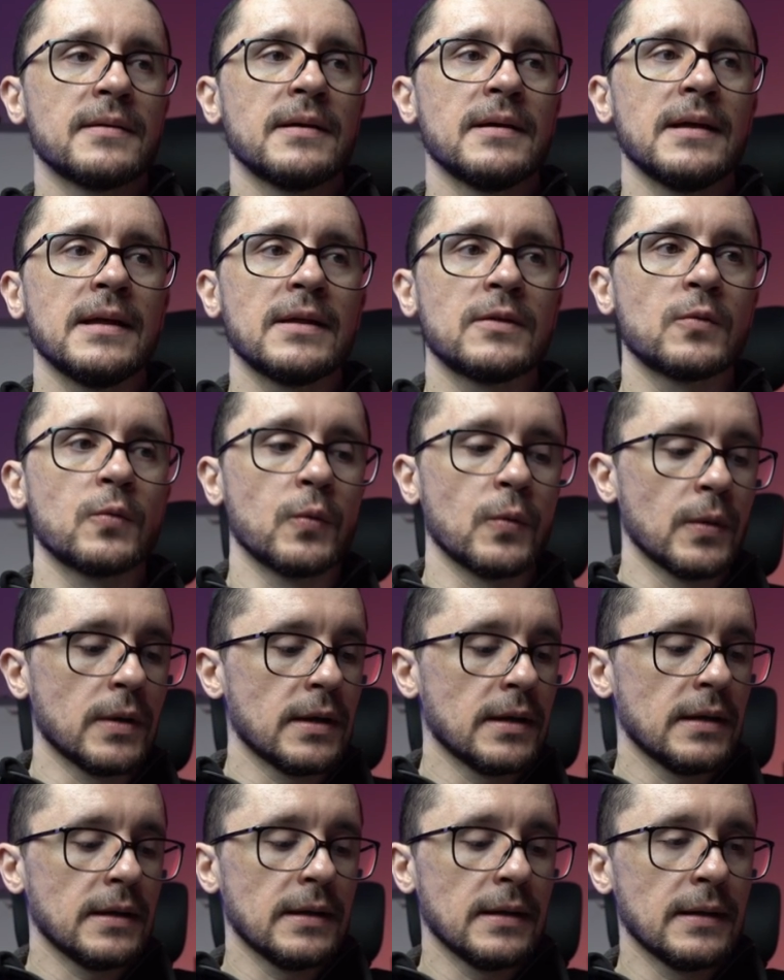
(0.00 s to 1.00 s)
It
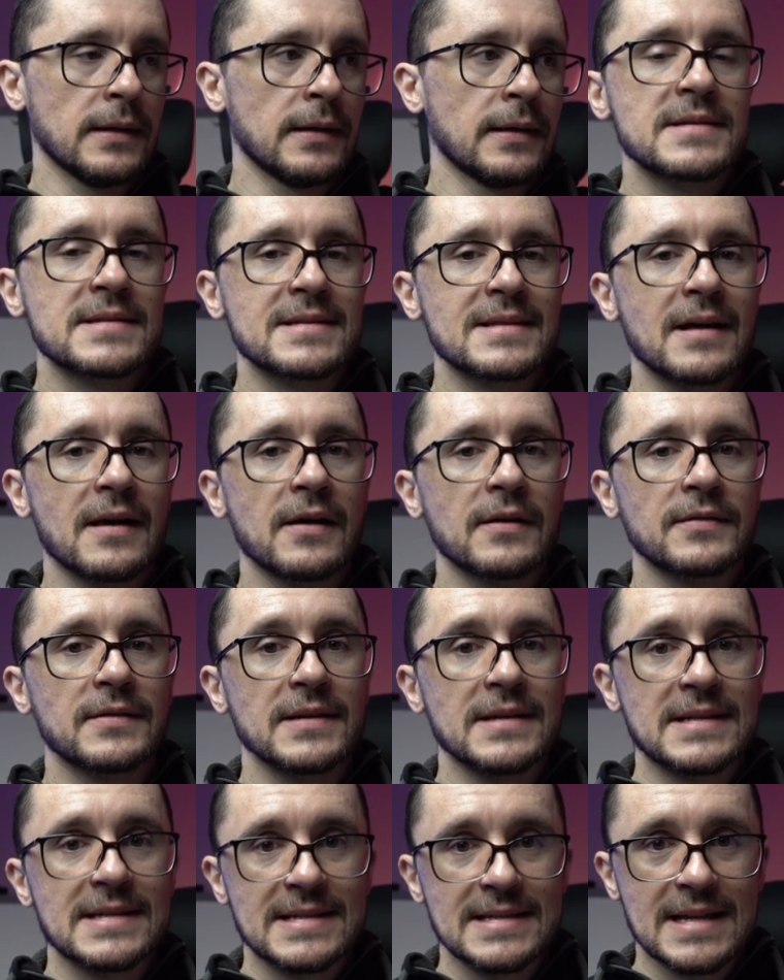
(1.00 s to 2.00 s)
will start
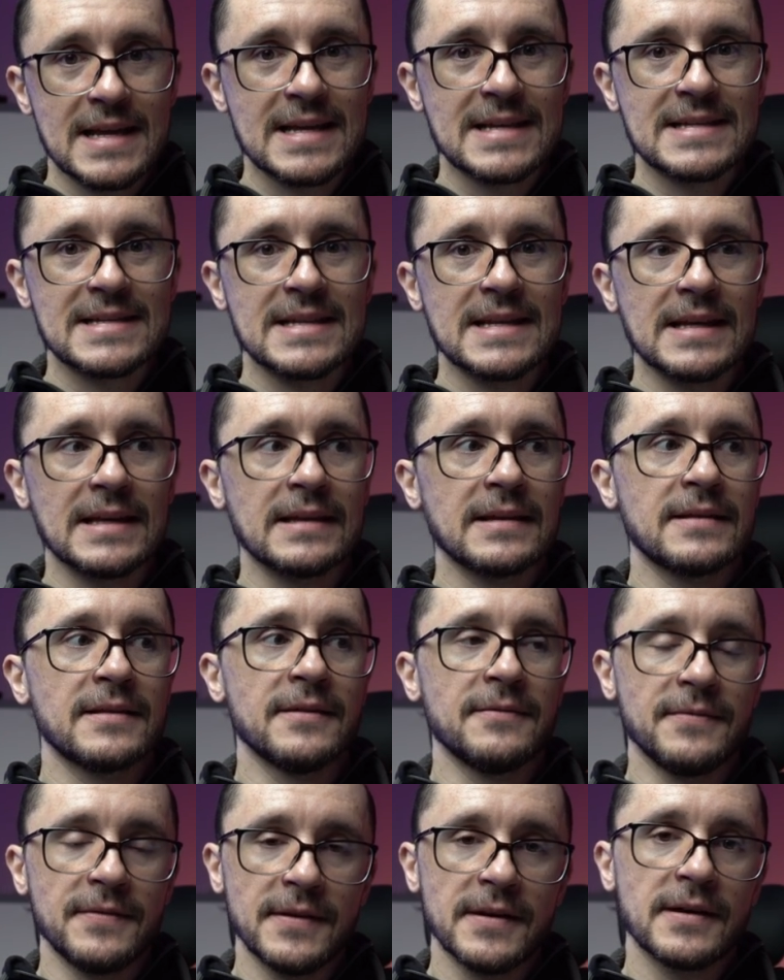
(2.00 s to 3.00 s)
assessing
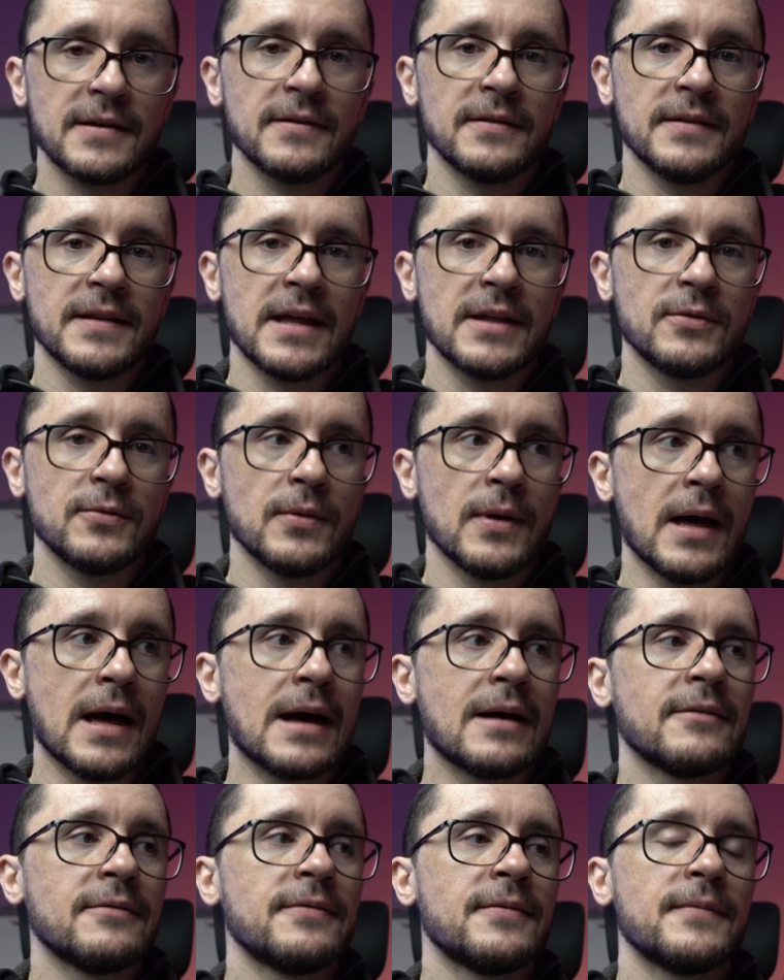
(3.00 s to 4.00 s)
the vehicle that you
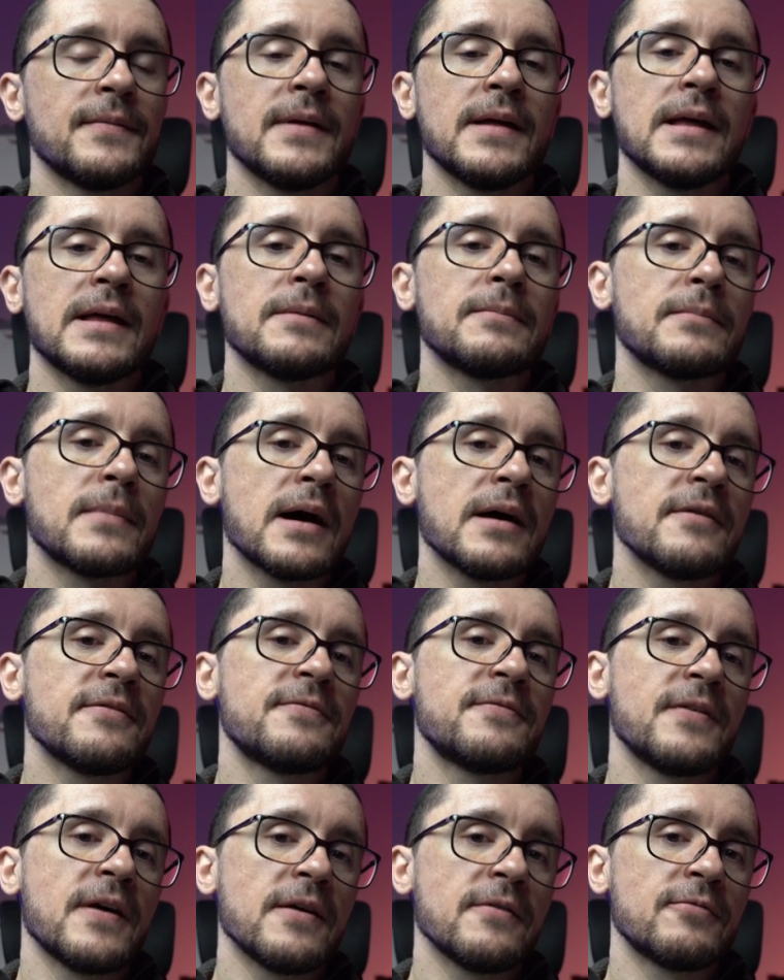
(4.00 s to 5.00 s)
have. And my
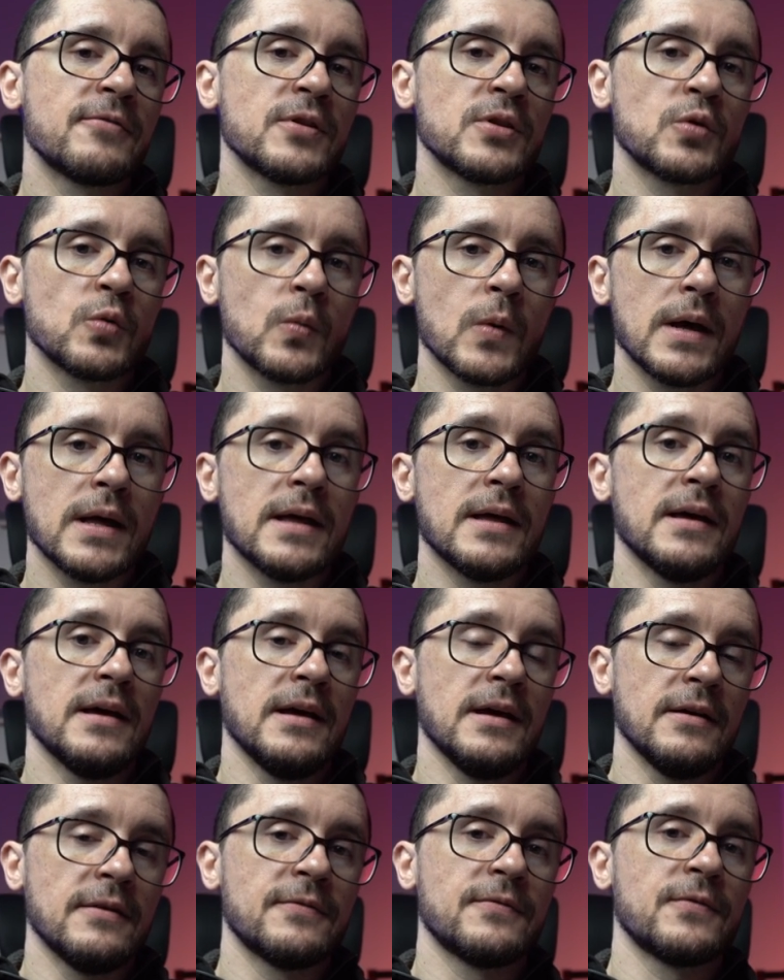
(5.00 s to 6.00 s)
favorite way
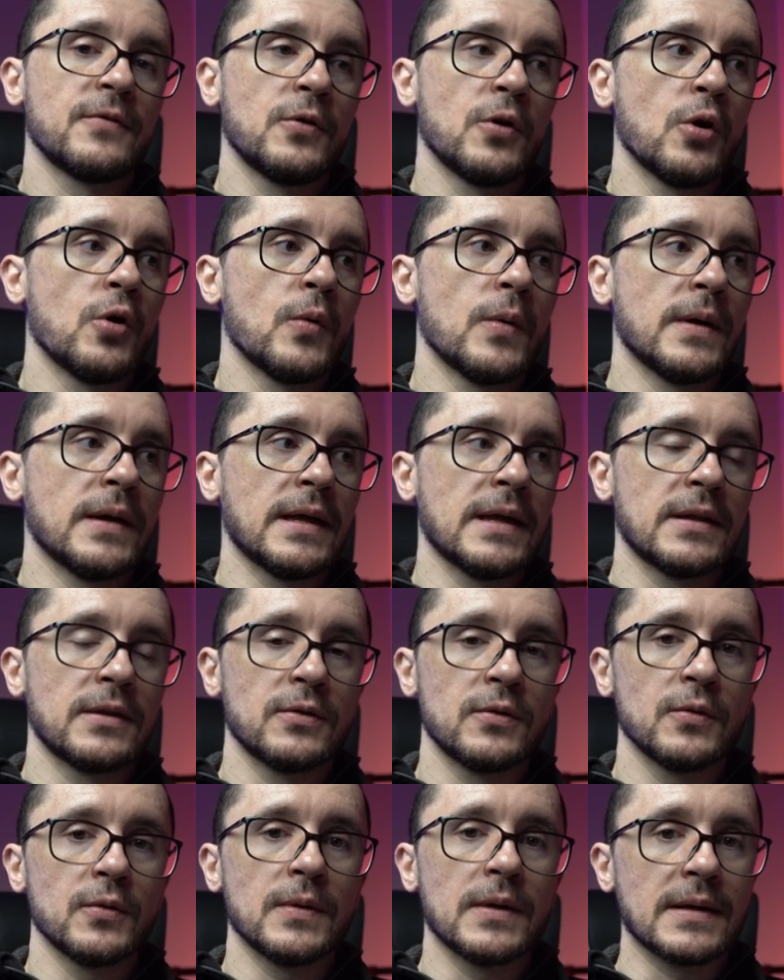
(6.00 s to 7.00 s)
of going
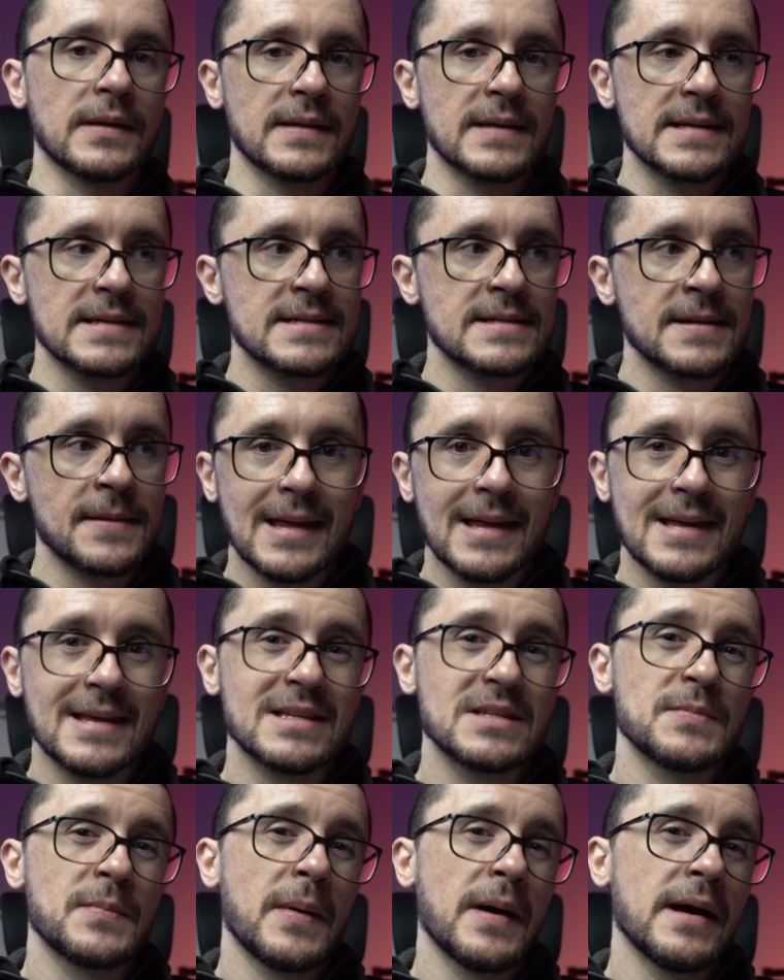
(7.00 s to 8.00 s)
and doing this
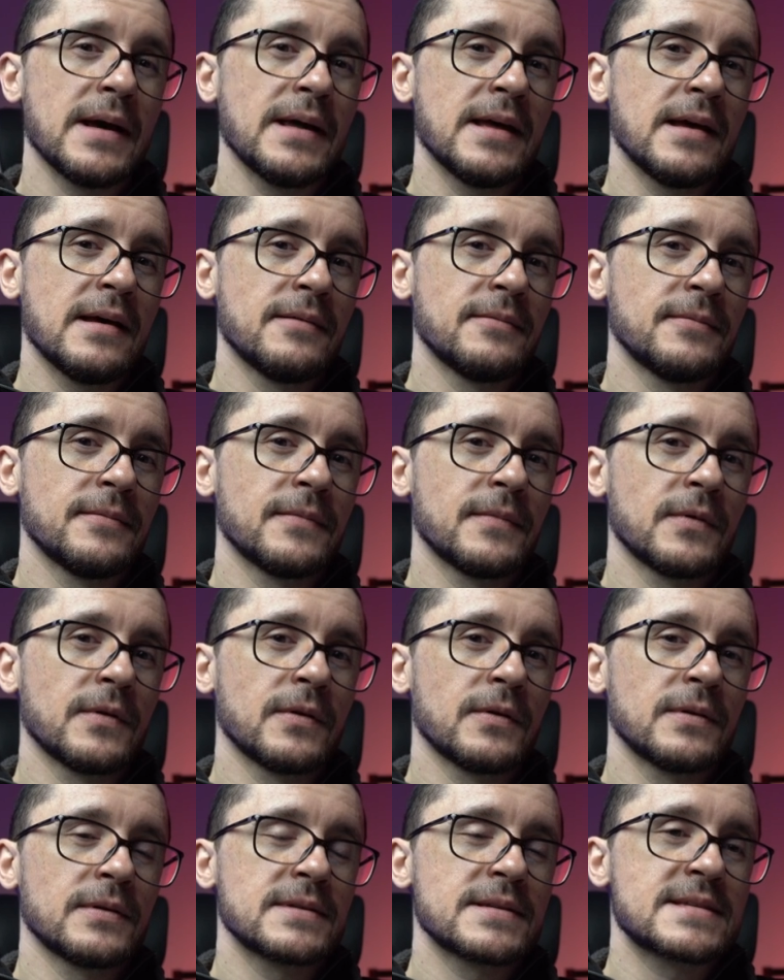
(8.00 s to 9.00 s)
is by
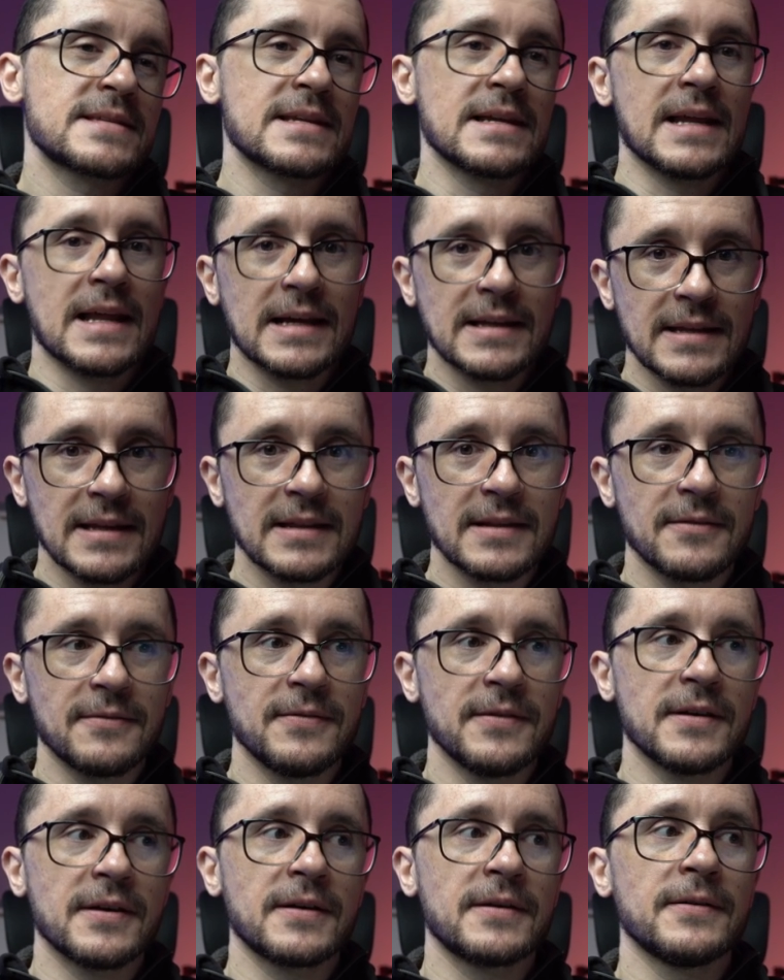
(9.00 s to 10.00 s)
selecting the
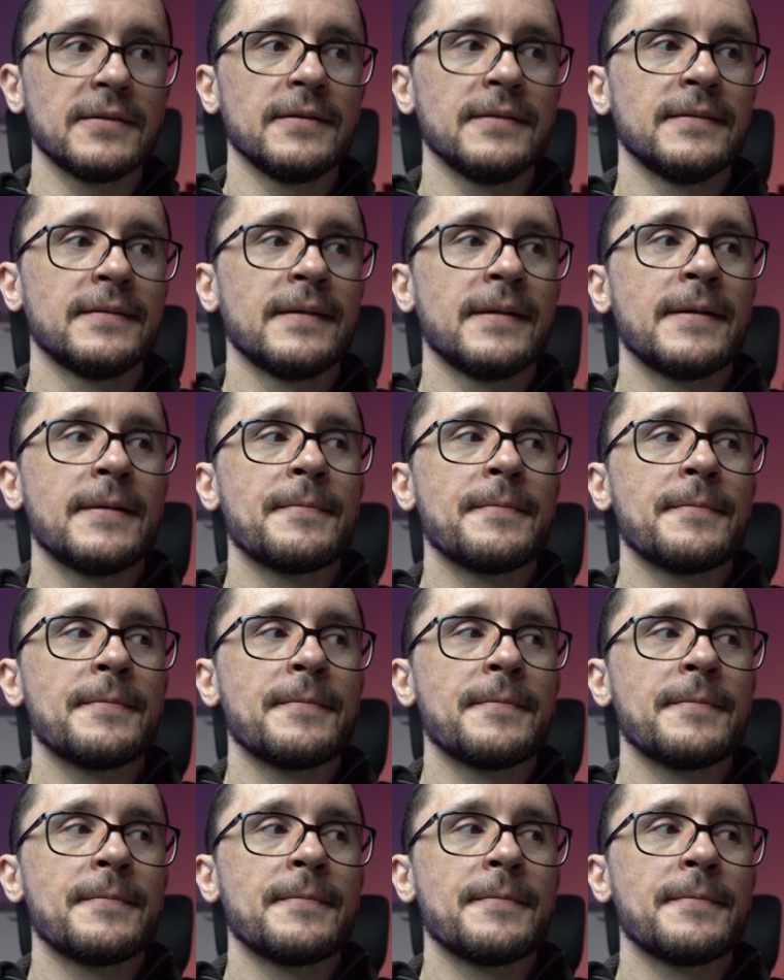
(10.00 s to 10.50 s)
vehicle.